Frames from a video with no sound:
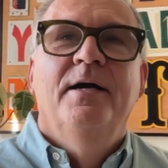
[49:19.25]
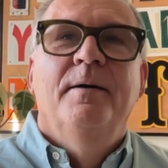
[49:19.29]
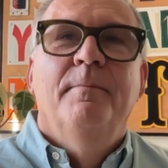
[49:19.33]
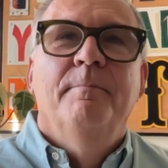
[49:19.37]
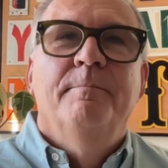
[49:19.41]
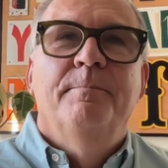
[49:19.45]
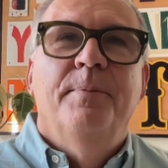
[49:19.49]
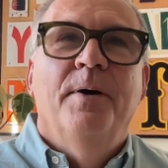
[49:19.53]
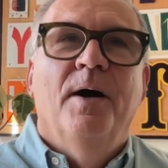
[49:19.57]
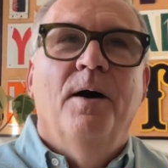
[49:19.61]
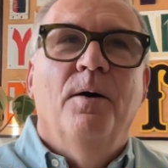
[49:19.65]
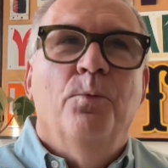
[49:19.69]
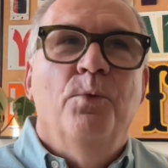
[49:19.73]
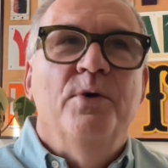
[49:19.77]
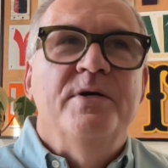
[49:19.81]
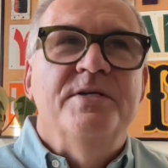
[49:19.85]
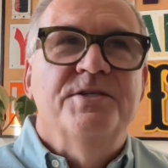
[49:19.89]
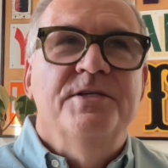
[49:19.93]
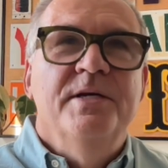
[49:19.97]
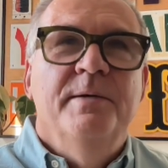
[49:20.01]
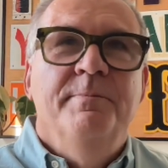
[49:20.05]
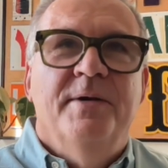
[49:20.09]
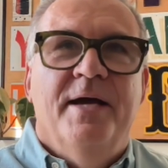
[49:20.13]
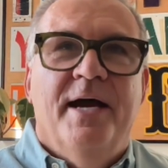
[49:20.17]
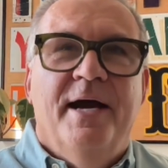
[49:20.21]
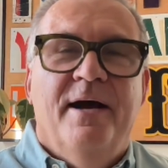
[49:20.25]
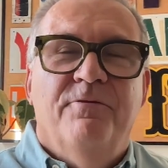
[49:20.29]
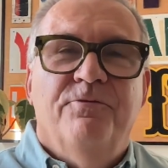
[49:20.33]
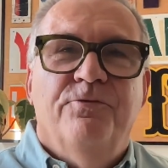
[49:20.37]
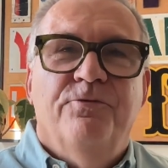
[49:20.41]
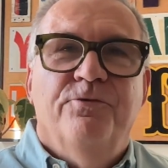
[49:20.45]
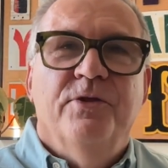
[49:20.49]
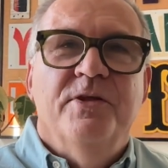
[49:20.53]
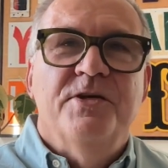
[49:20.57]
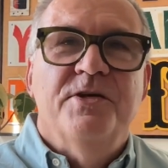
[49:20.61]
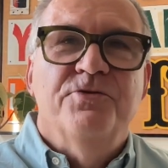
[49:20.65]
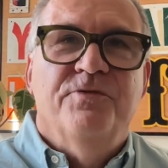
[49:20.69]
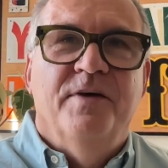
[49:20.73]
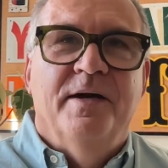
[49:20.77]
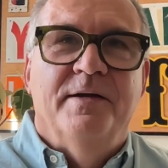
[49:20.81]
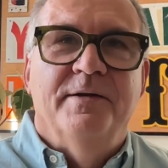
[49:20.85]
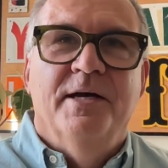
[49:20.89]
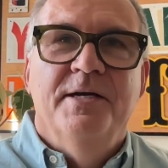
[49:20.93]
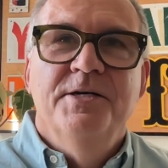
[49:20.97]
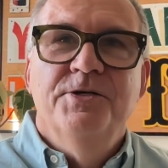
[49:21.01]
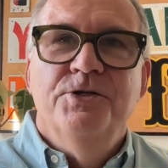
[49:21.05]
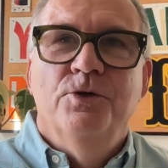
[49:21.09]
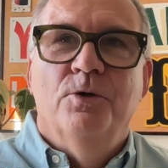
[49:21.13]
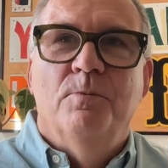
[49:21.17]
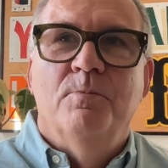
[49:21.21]
But we seem to have, for these
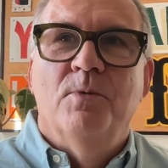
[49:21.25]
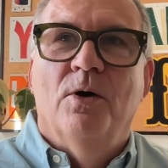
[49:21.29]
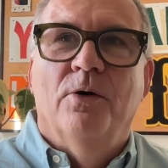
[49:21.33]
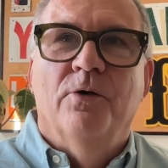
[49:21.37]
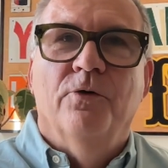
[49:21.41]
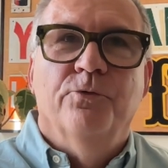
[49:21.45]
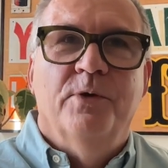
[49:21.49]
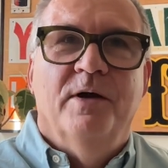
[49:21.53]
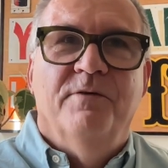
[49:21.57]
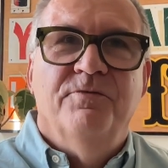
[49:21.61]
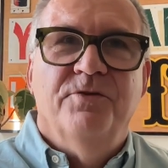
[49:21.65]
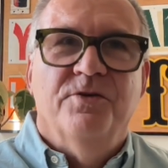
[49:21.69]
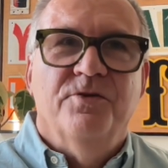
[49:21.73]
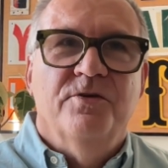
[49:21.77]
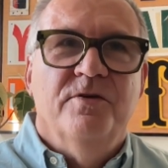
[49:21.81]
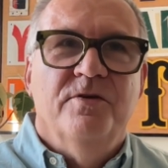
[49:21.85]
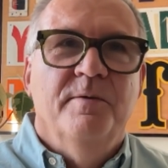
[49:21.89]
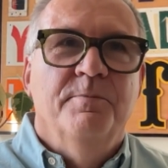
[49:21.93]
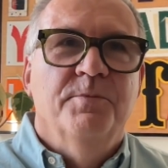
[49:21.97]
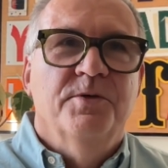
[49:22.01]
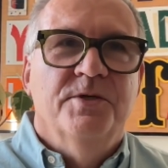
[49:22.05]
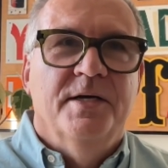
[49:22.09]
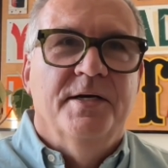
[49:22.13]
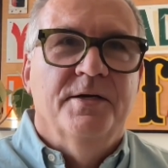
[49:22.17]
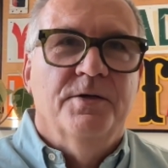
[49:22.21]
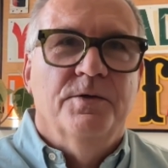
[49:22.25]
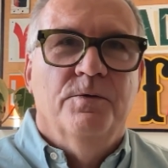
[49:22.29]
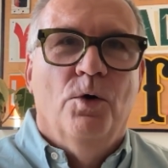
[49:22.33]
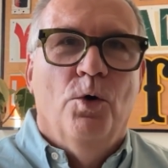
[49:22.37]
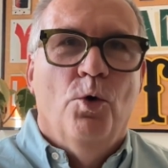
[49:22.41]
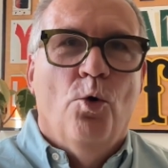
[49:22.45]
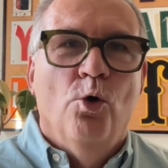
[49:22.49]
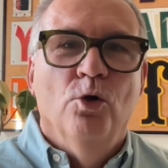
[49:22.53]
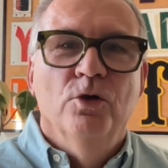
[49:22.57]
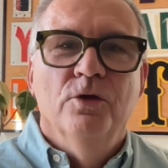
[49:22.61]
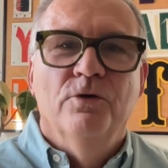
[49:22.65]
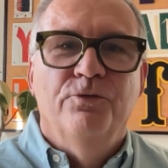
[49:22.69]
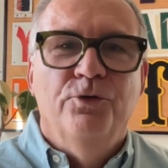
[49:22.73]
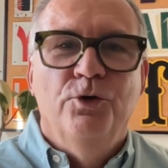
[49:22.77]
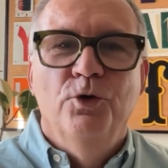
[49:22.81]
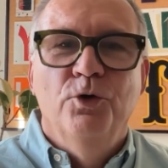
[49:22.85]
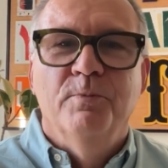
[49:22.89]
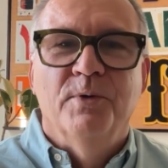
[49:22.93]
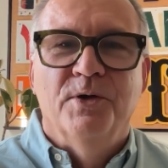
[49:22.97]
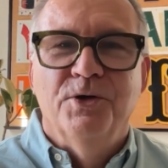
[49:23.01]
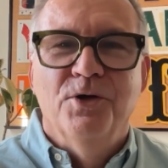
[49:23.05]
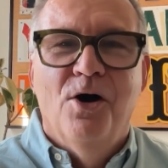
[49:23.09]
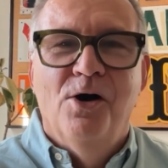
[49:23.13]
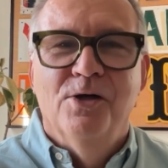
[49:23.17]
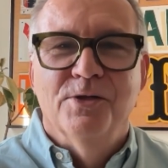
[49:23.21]
foundational models, we have to seem to take all of human
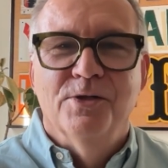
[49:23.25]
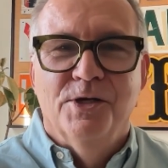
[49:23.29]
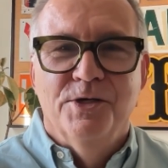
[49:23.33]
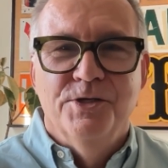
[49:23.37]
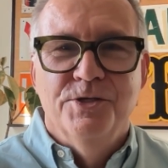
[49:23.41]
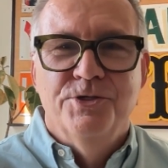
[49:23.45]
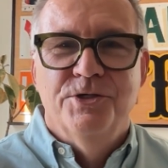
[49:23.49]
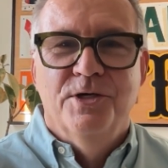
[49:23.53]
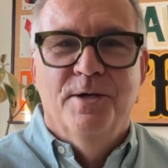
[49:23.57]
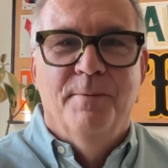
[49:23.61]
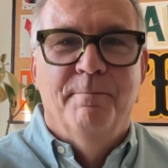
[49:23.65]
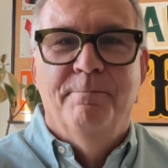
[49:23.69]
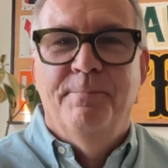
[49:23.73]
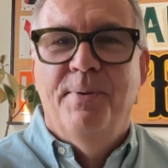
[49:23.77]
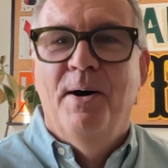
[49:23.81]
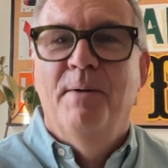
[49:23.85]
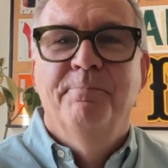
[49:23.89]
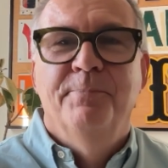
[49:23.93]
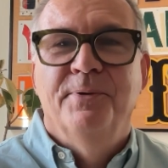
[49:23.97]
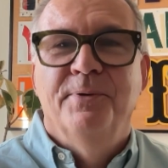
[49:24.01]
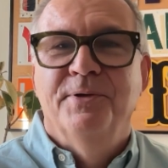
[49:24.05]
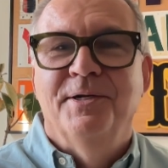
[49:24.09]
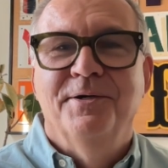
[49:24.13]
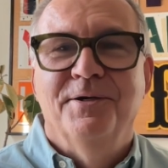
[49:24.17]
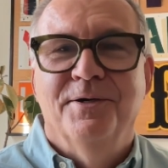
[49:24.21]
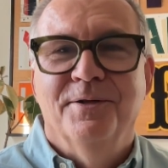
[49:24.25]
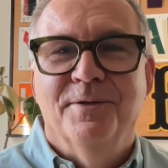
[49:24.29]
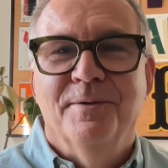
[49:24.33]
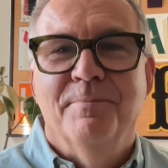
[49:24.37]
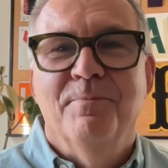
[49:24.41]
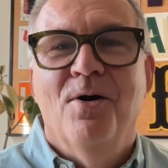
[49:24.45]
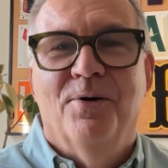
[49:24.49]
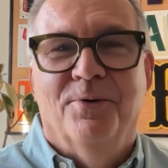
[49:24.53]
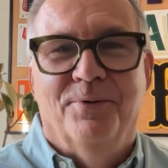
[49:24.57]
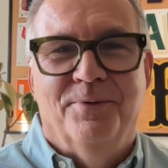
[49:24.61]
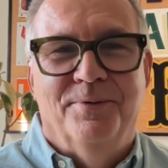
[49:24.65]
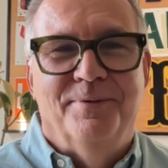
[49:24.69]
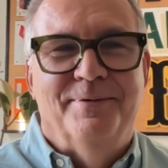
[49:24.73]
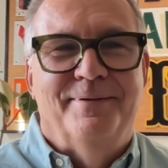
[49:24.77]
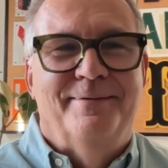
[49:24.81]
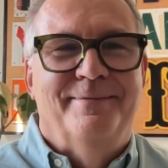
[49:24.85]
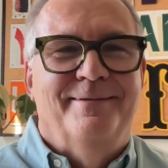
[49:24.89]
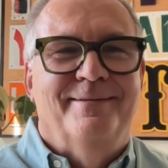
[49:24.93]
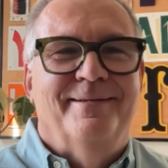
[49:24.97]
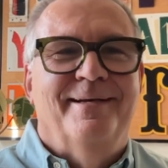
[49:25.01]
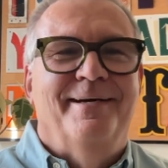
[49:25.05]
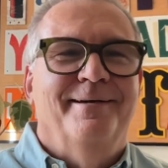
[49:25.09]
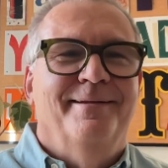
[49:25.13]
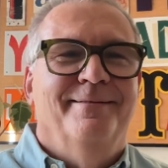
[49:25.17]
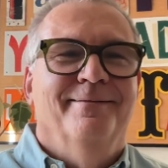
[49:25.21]
knowledge and pump it into the model,
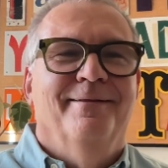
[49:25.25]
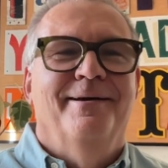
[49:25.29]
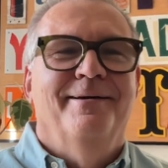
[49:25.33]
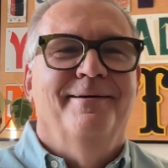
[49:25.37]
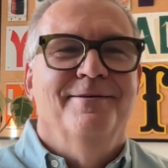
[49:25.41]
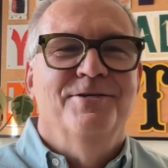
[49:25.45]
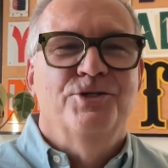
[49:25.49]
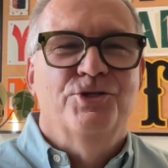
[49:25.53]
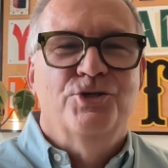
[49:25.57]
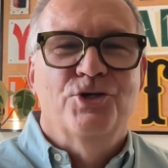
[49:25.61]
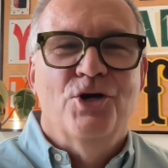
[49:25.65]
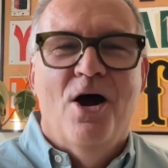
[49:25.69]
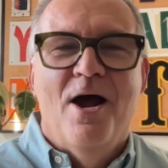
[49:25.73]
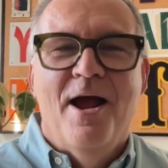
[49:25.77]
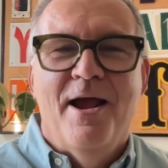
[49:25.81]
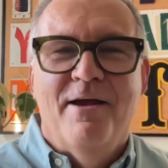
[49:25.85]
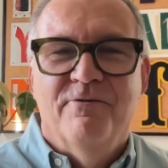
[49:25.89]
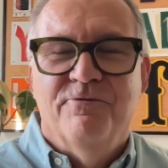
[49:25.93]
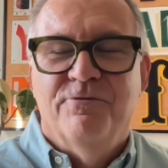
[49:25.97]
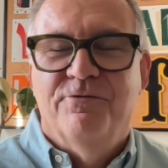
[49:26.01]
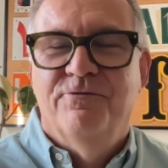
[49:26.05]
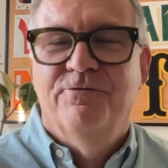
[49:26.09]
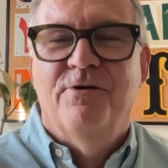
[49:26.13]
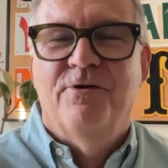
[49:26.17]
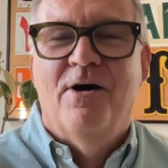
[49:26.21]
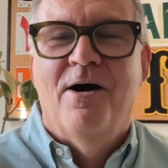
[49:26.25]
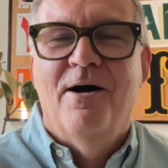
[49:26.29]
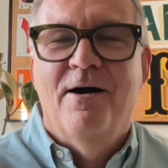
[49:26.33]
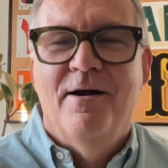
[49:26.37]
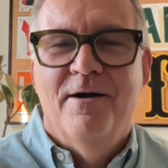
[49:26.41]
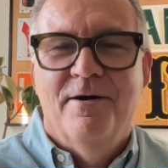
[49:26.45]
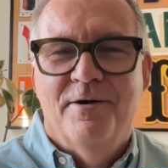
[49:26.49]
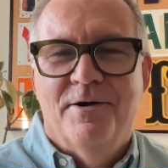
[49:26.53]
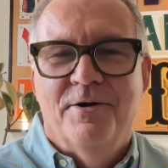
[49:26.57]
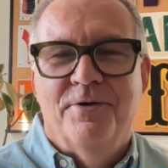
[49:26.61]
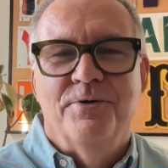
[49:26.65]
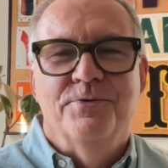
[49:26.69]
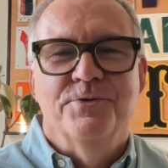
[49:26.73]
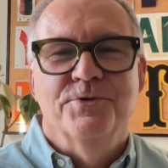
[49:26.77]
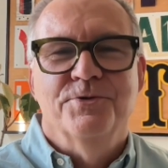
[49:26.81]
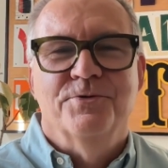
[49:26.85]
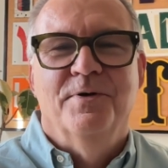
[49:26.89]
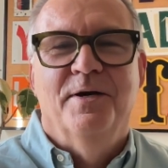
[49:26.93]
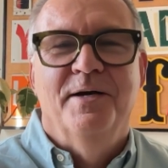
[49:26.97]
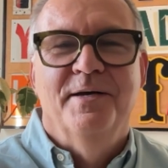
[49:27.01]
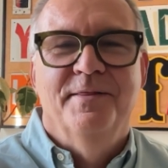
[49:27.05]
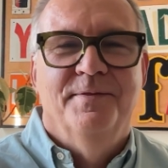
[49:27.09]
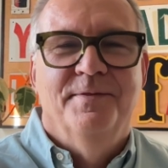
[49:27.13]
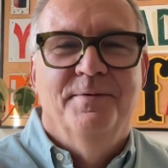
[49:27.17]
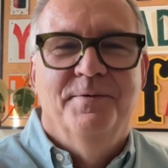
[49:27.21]
like a giant fire hose,
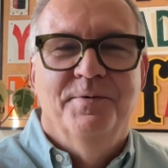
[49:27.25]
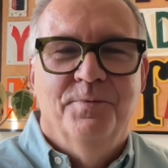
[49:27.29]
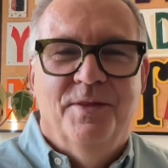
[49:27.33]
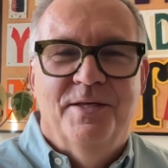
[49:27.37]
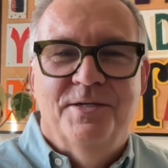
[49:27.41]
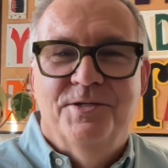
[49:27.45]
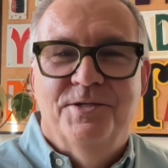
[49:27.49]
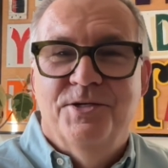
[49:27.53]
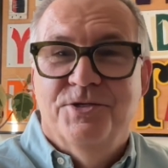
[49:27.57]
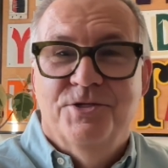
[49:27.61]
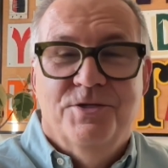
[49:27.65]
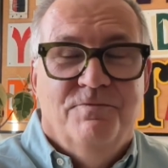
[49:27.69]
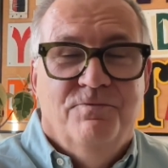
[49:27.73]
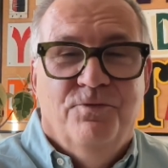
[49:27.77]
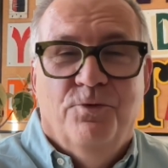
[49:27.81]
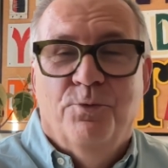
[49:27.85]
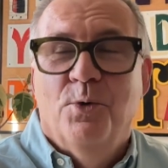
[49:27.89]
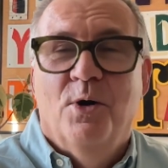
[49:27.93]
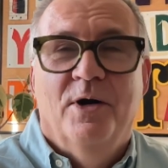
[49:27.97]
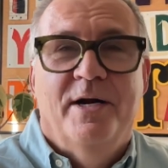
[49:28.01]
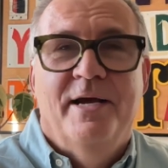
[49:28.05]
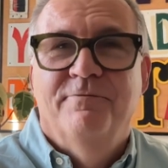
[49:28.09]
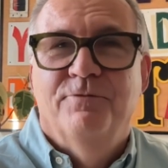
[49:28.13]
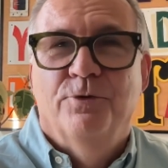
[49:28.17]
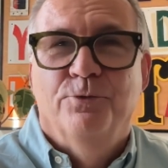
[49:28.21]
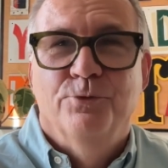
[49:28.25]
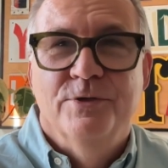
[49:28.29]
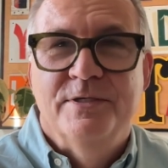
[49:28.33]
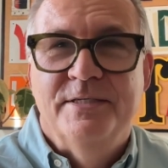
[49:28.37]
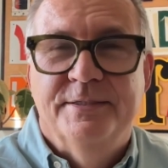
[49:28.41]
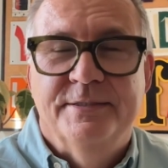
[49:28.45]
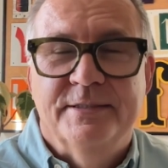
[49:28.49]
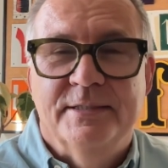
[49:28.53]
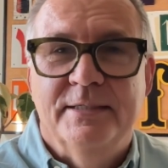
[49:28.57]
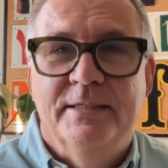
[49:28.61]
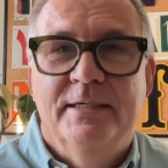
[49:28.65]
right? They're just, for whatever reason,